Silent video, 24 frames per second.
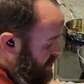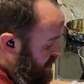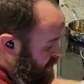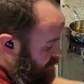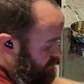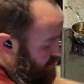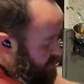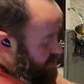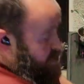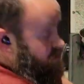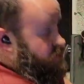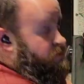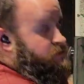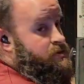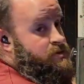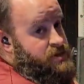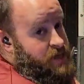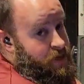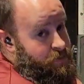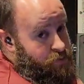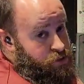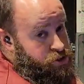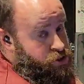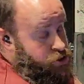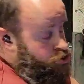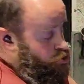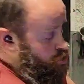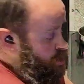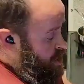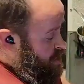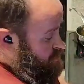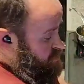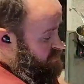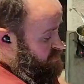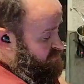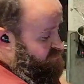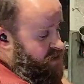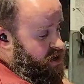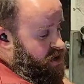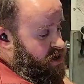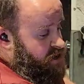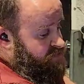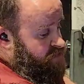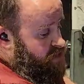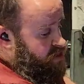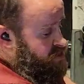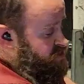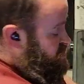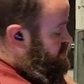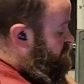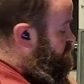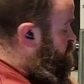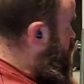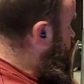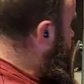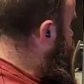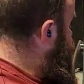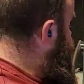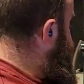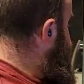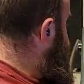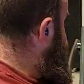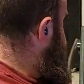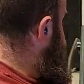happening? Temperature drops. Very, very simple.